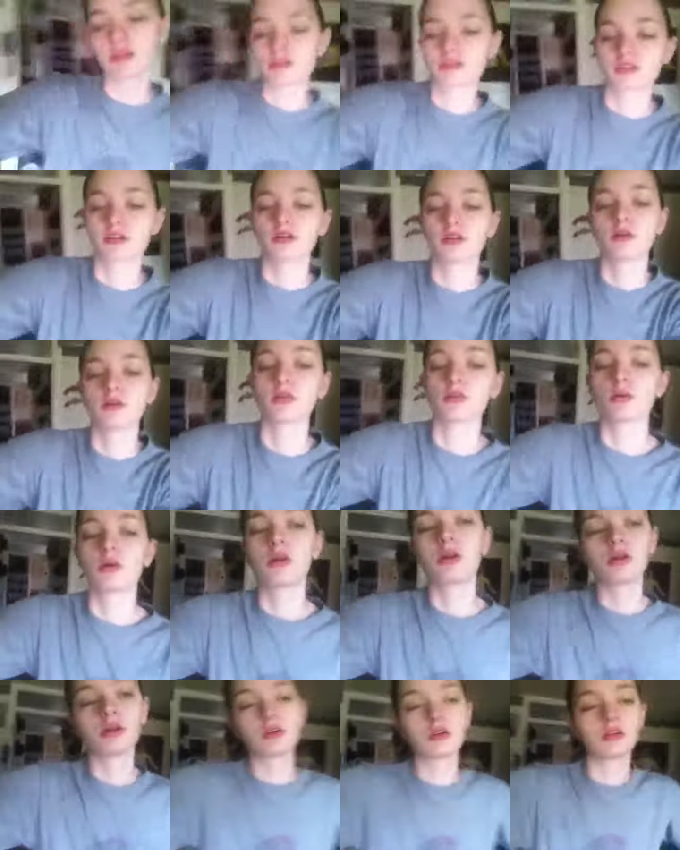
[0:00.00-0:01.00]
So,
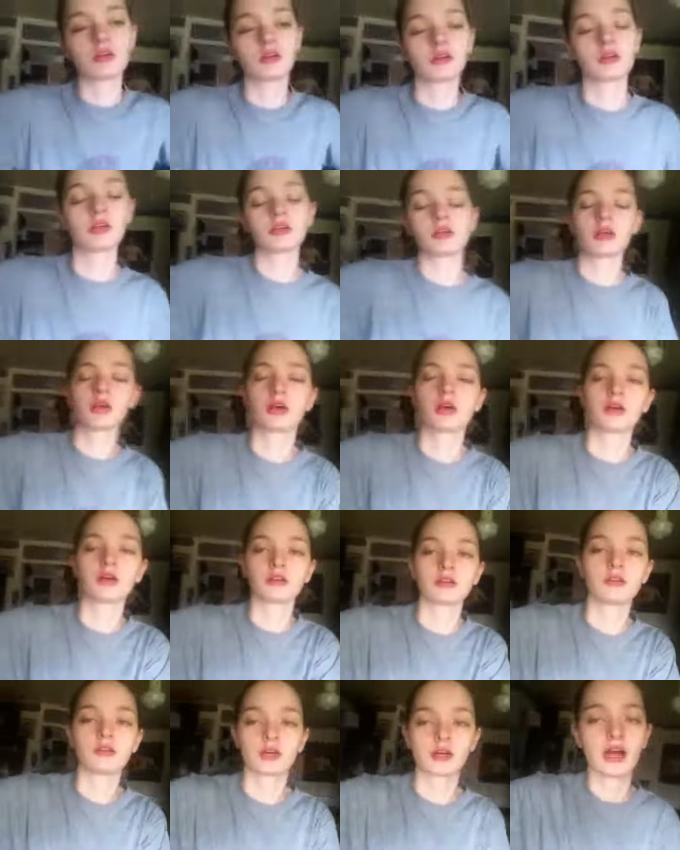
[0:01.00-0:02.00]
yeah,
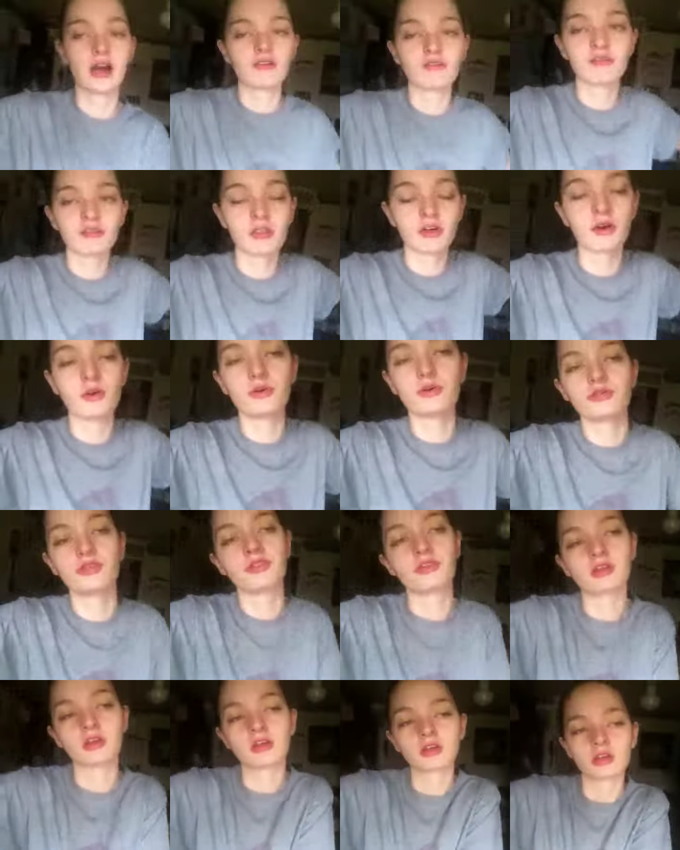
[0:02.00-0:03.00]
look out for
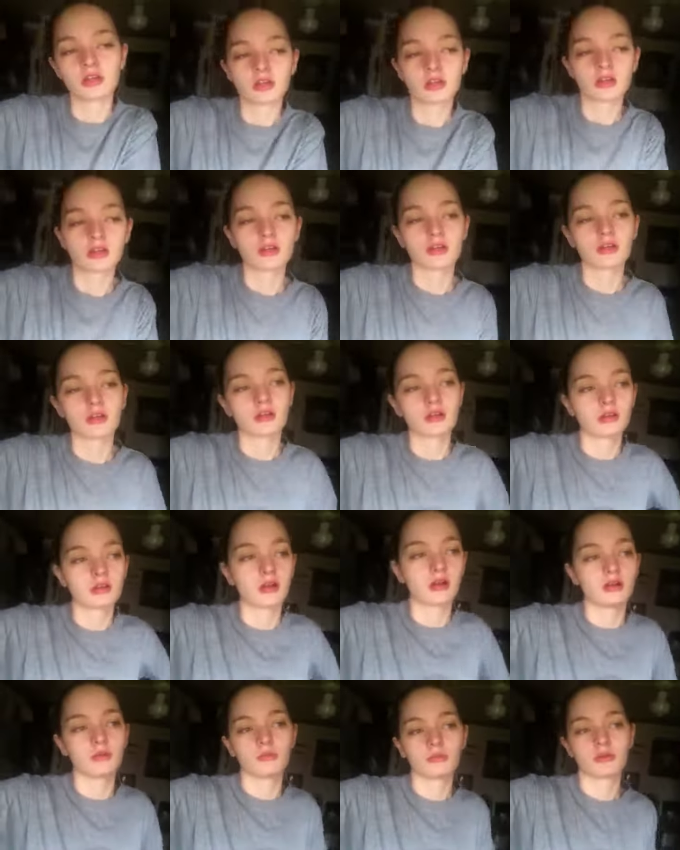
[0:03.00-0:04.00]
those.
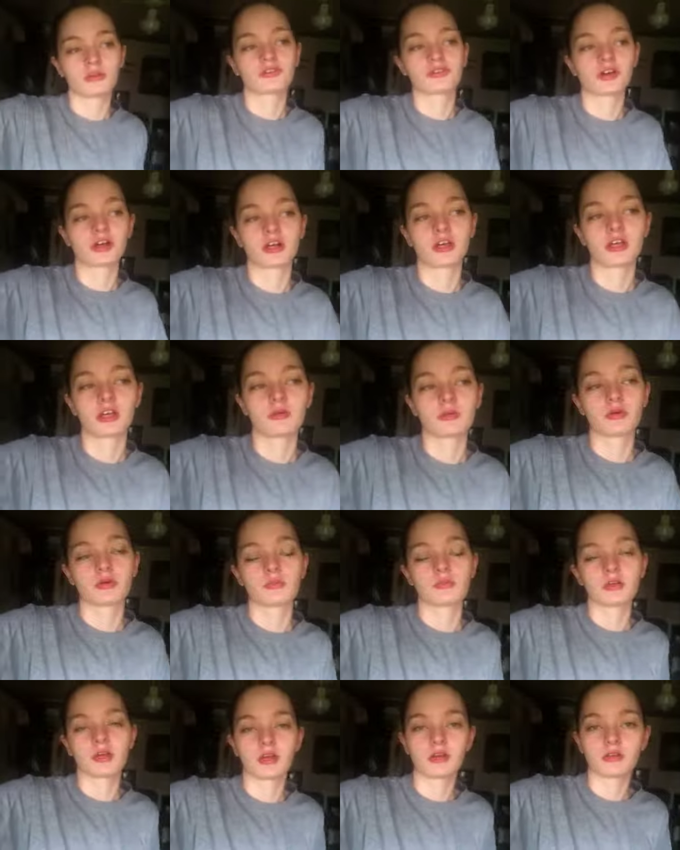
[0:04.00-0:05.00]
And we'll try and keep you
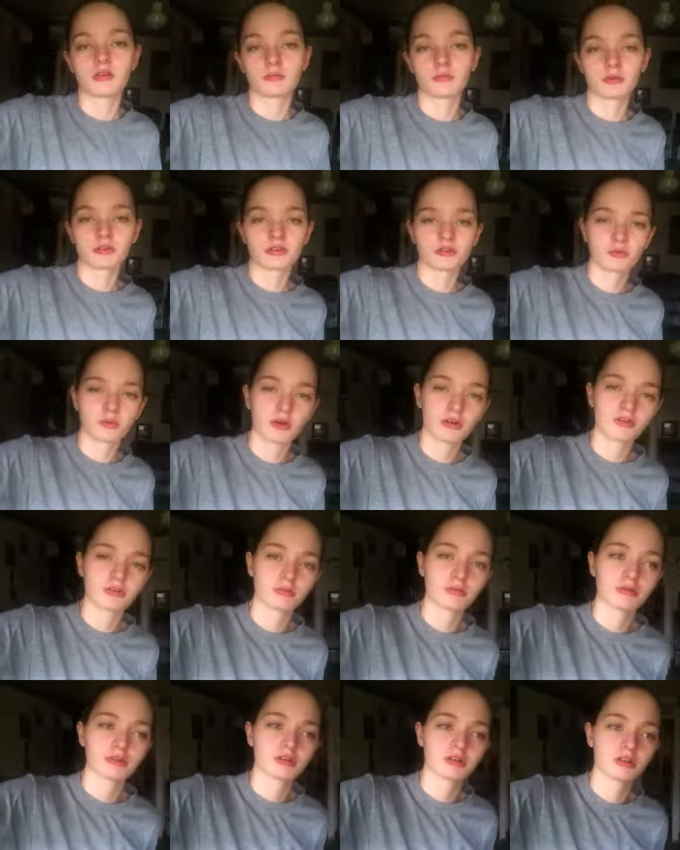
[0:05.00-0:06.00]
updated as much as
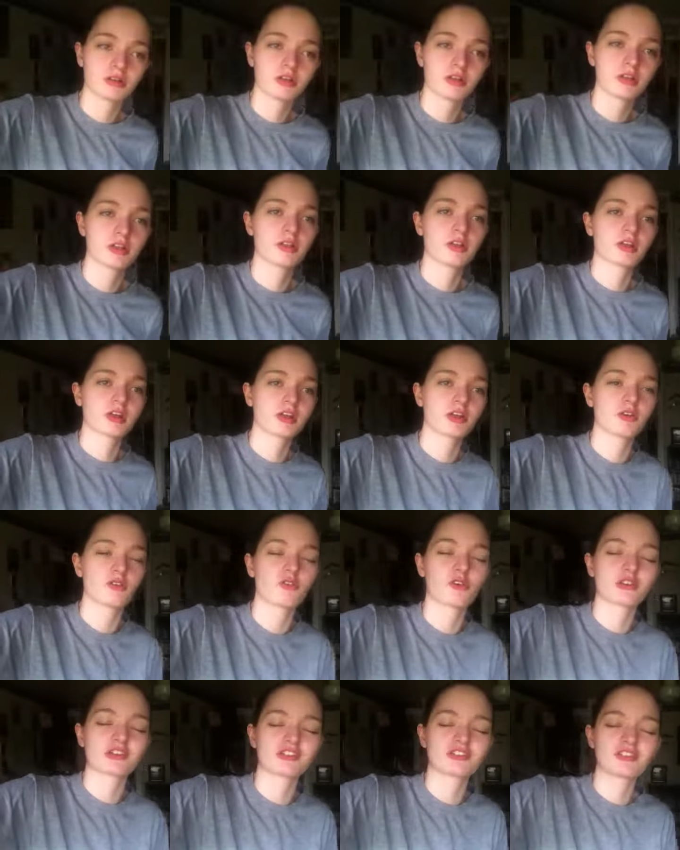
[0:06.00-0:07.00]
possible. Thank you
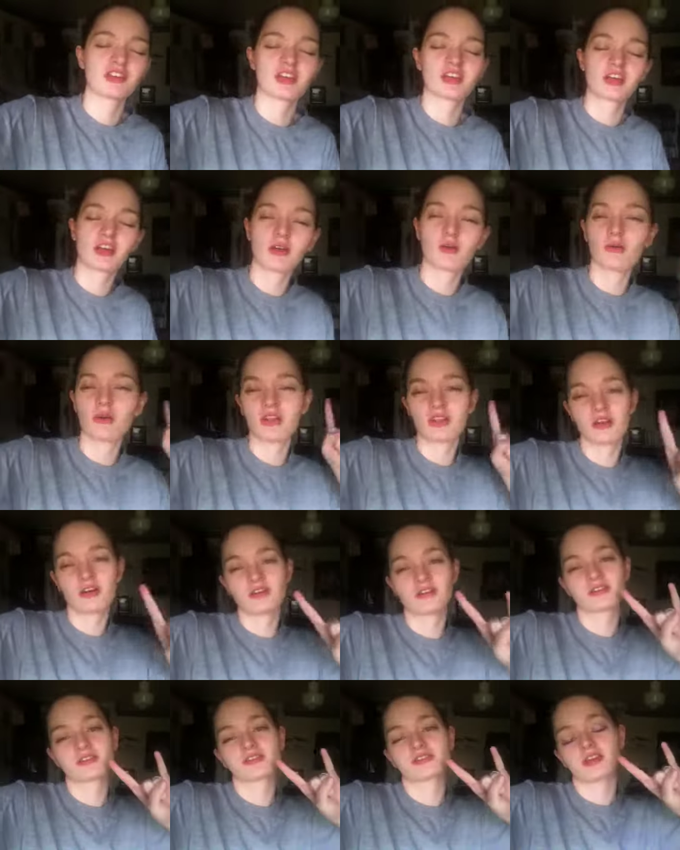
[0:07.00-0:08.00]
for sticking with
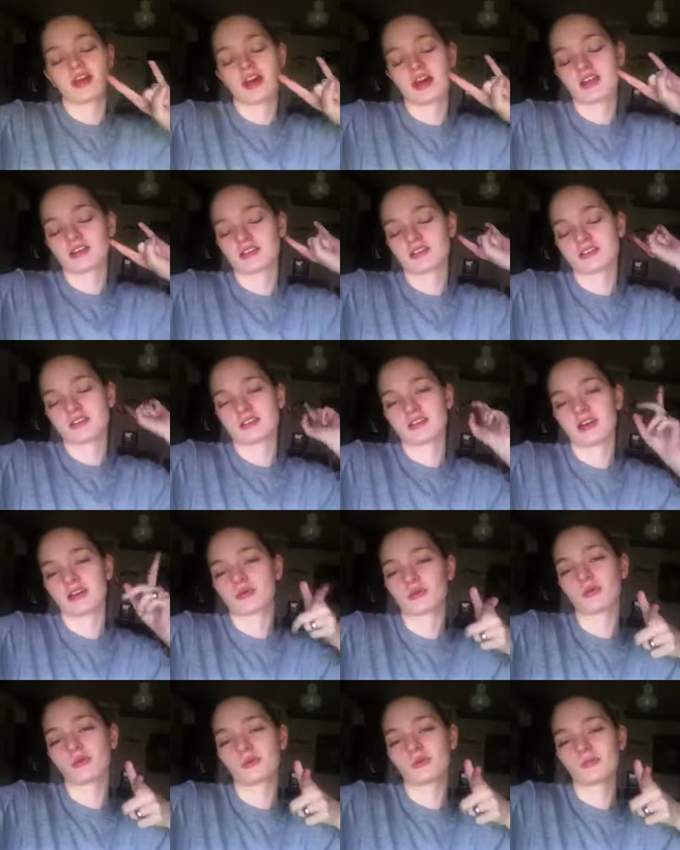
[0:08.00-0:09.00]
us and stay
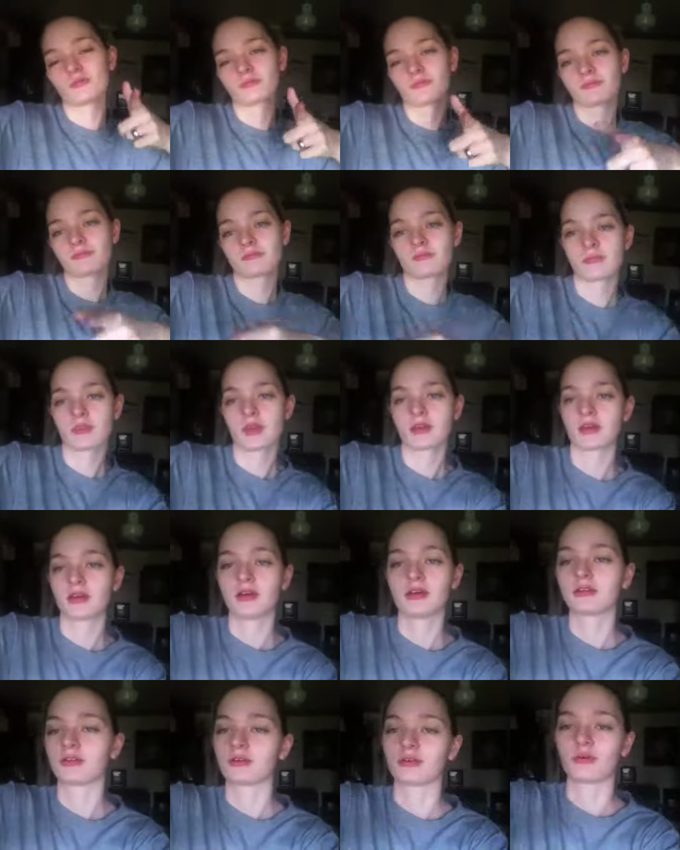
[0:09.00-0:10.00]
cool.
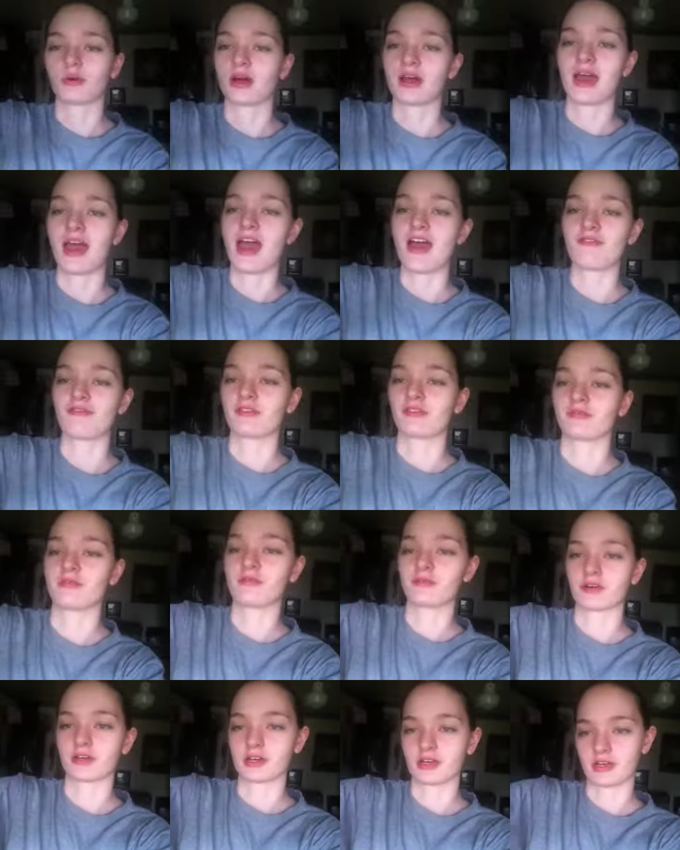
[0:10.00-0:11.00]
Don't know why I ever
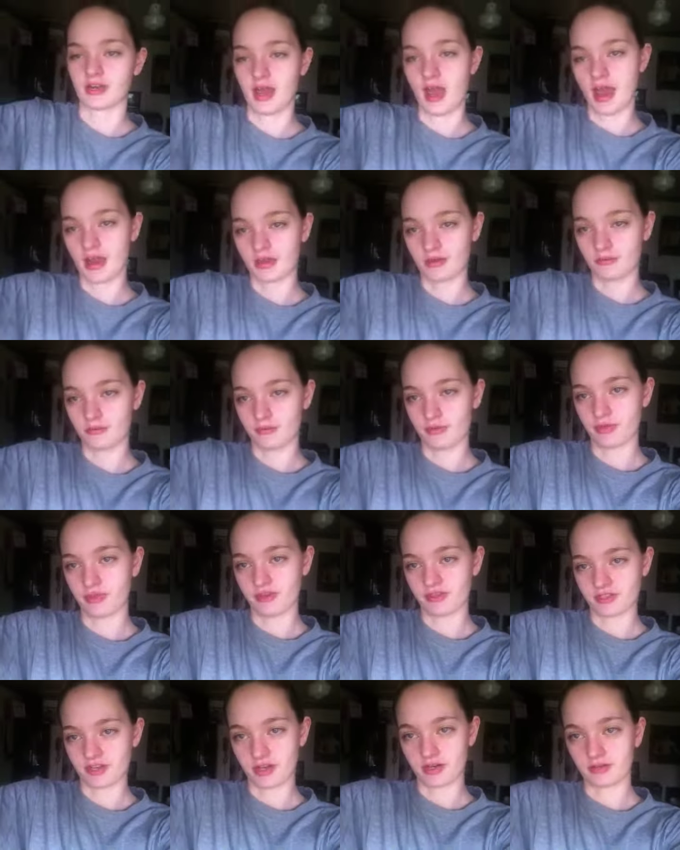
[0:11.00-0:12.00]
freaking end with
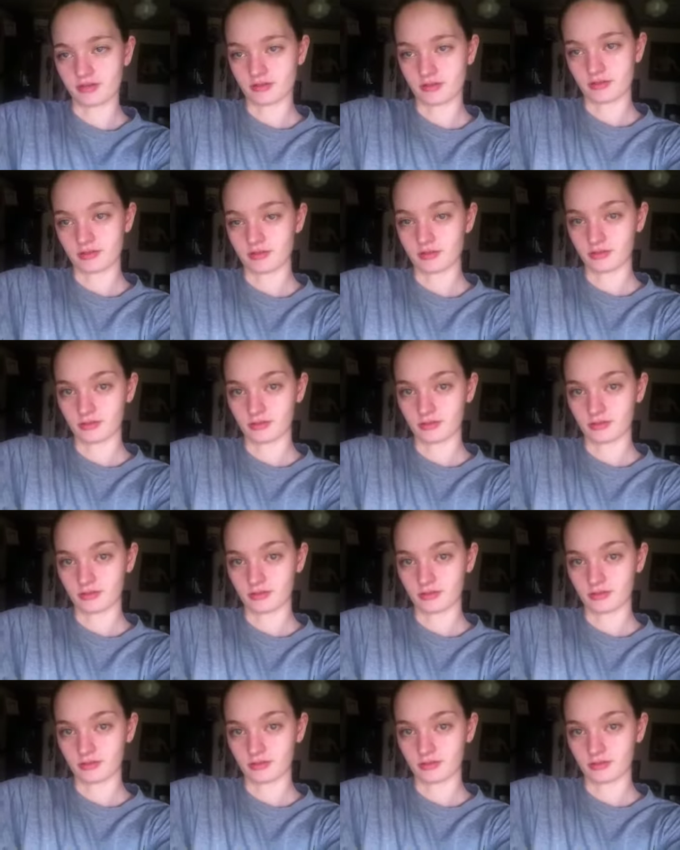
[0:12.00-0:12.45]
this hand.